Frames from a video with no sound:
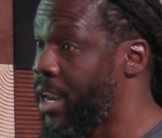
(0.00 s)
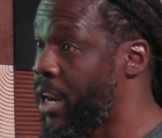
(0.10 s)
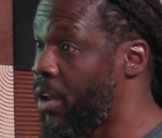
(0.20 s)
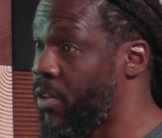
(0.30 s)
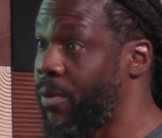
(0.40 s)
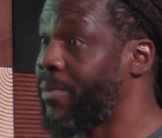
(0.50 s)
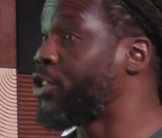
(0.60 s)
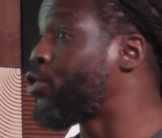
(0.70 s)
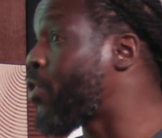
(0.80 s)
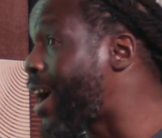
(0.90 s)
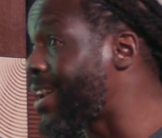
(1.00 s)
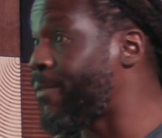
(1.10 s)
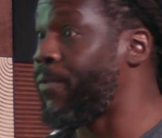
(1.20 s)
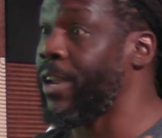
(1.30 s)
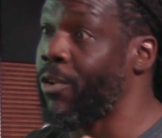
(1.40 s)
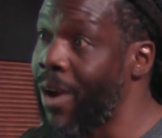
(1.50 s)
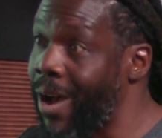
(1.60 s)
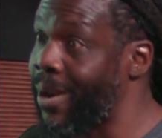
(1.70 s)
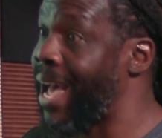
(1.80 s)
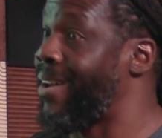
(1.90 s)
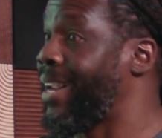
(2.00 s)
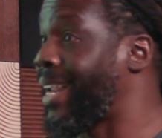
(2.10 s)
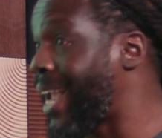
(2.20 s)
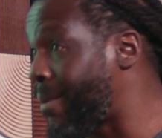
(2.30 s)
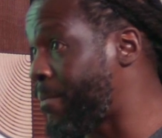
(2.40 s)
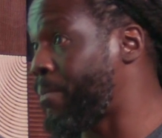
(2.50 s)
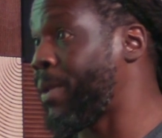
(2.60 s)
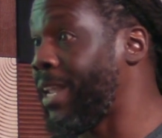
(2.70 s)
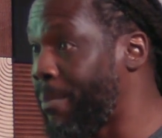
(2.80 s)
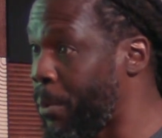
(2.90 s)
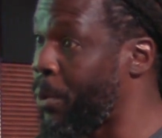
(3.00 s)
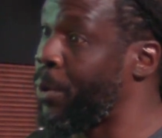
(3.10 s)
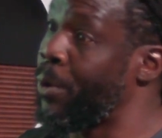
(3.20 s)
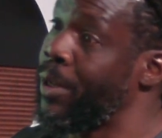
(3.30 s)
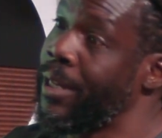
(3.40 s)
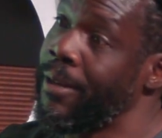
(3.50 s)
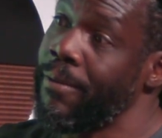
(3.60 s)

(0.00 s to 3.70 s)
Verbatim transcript: you know, that we've been trying to figure out how to get people